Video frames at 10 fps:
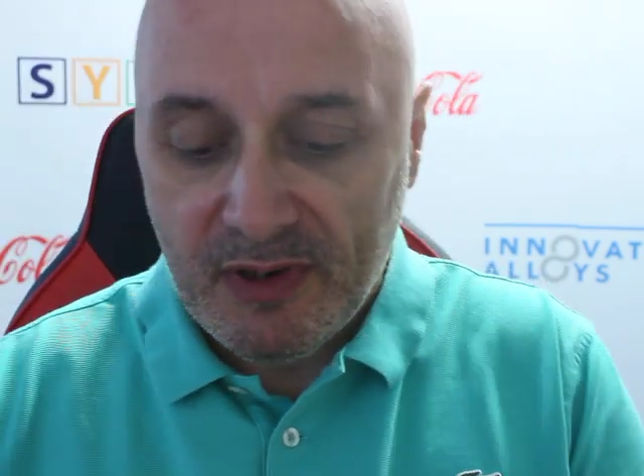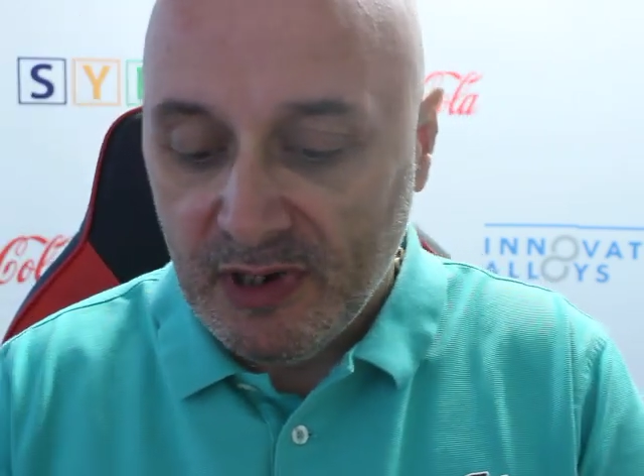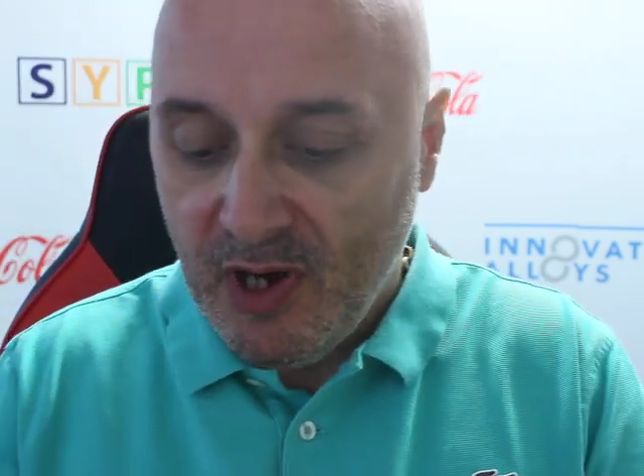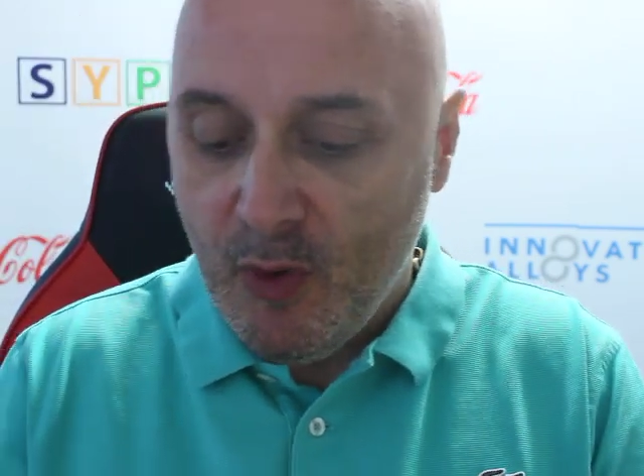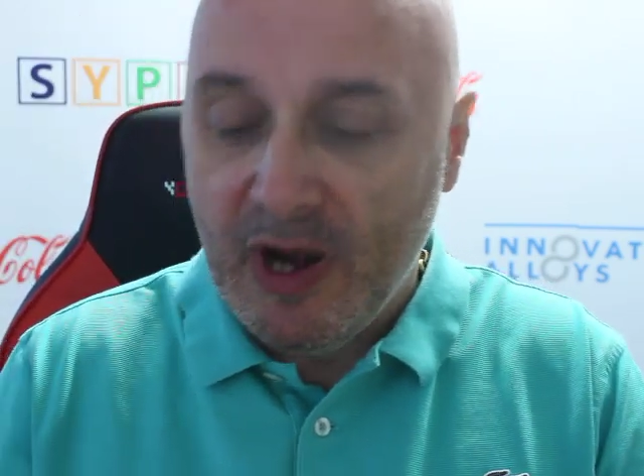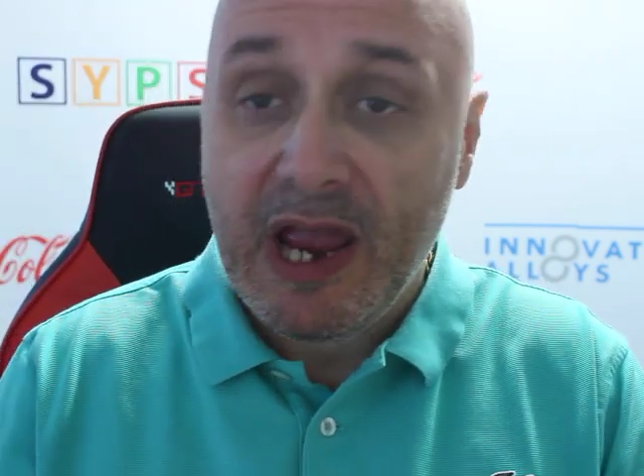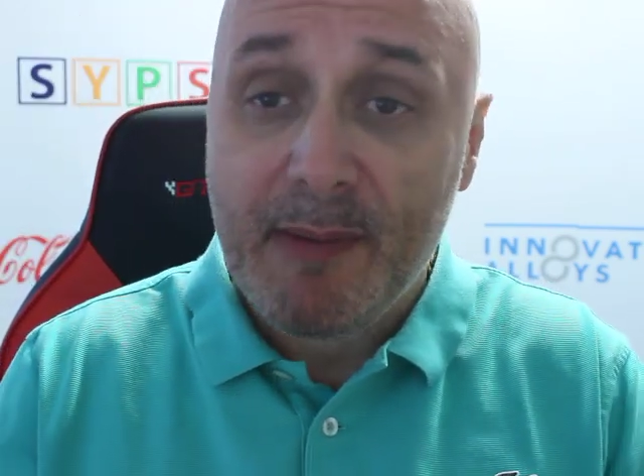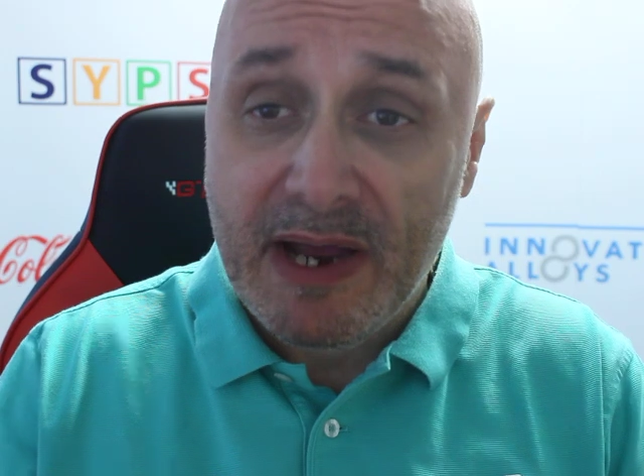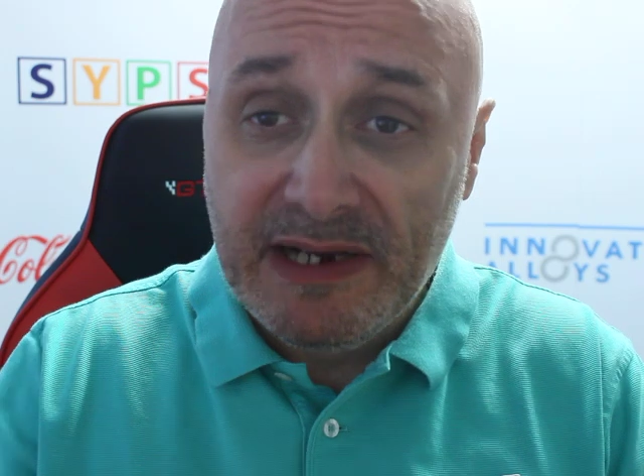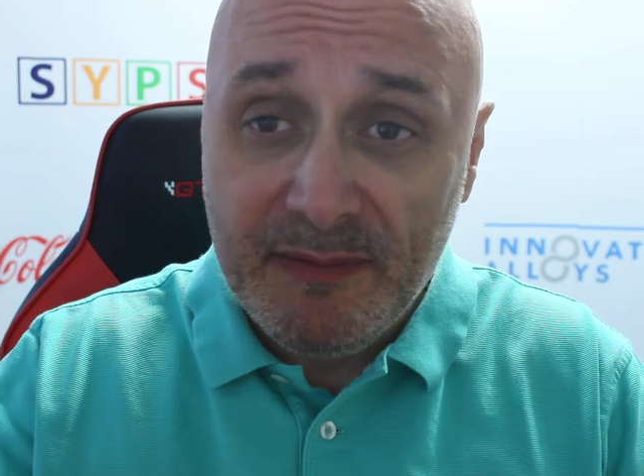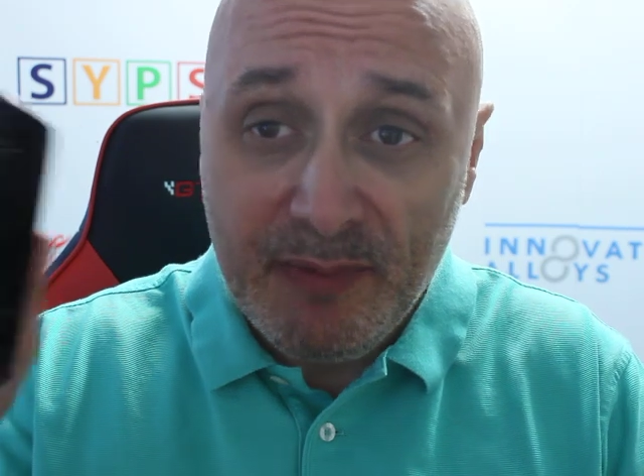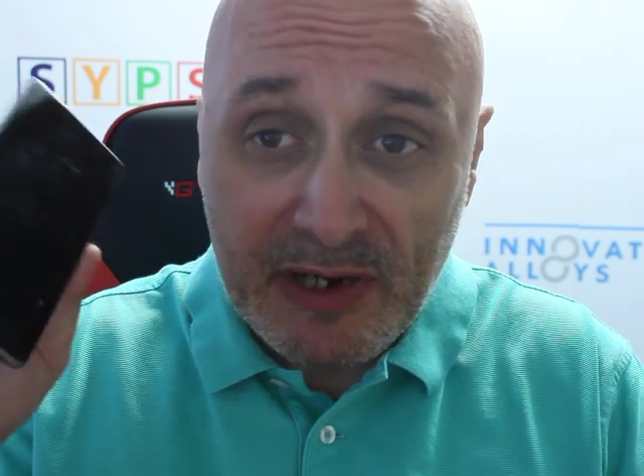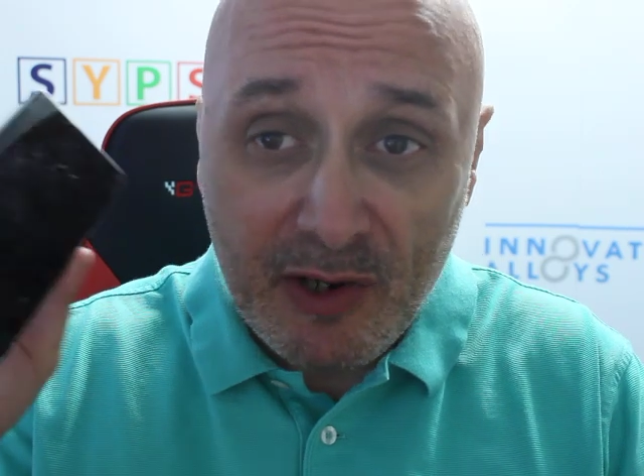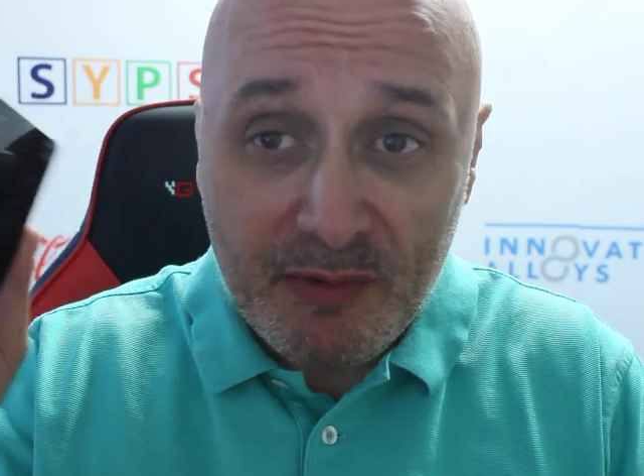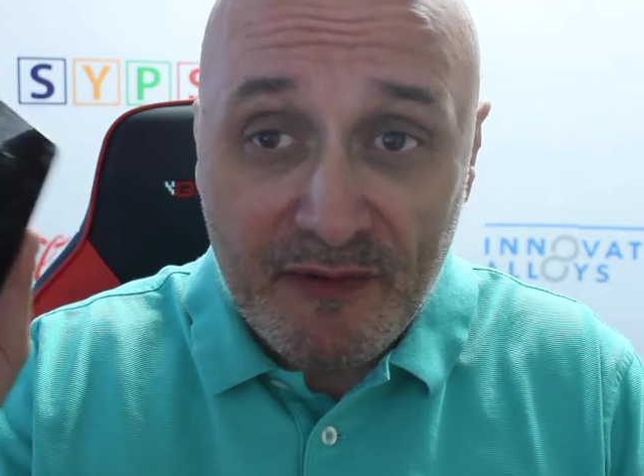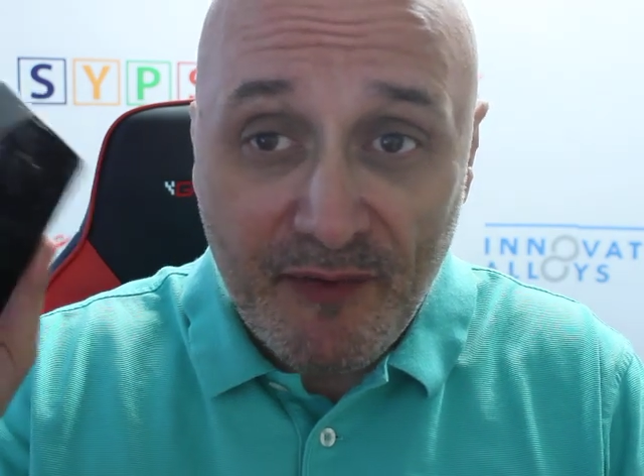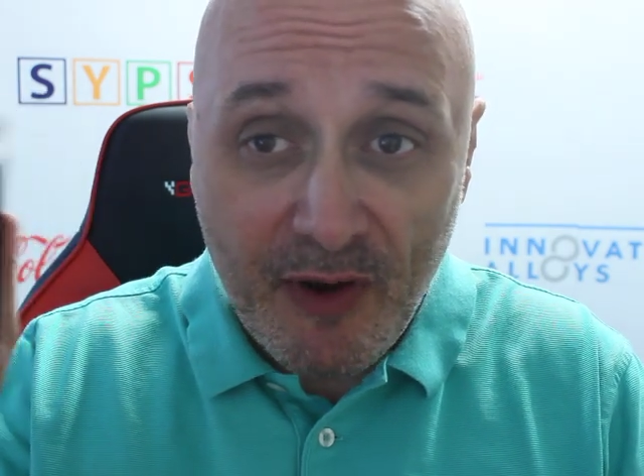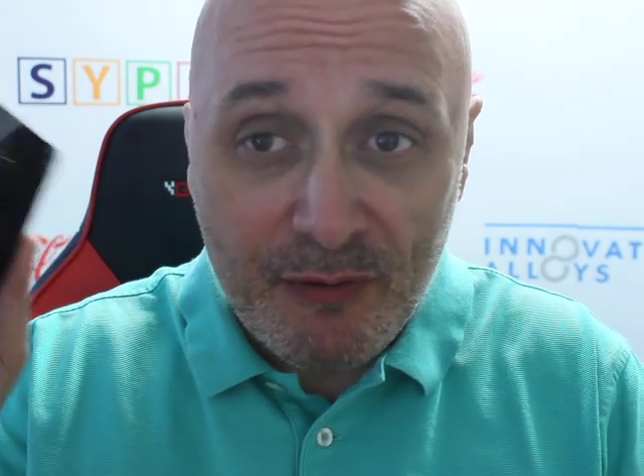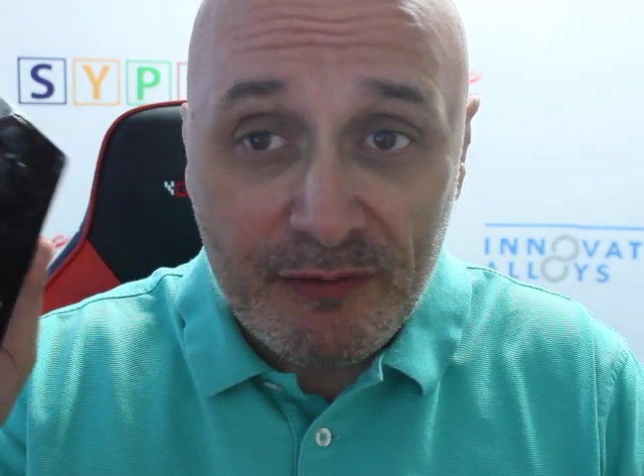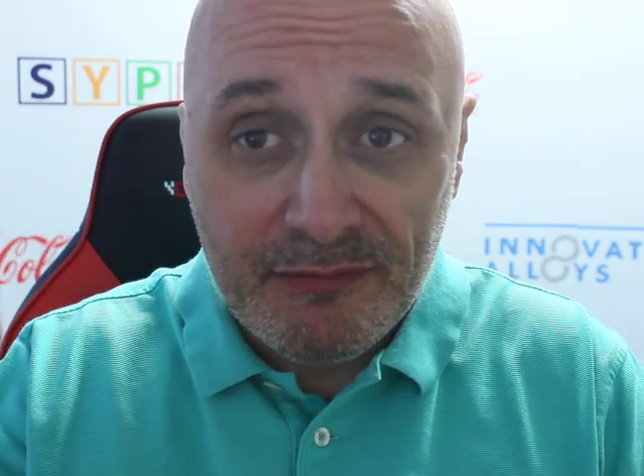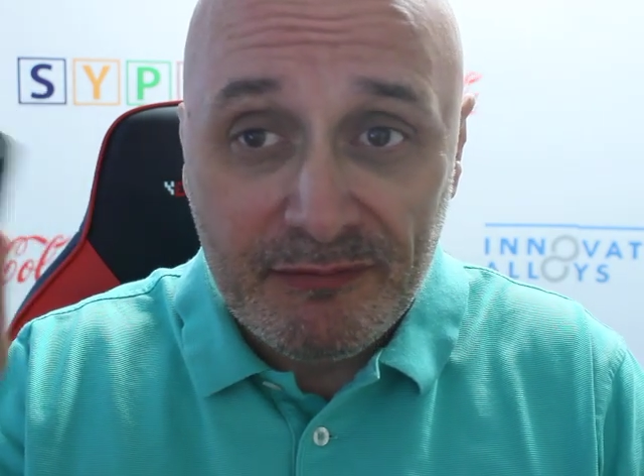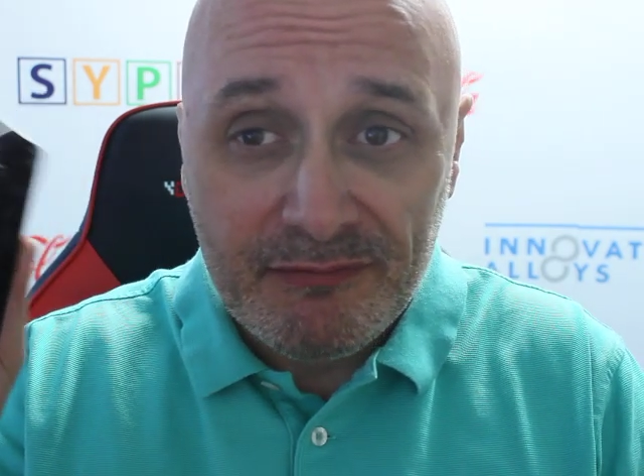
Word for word: You know where I am, Eddie? Pick up the phone.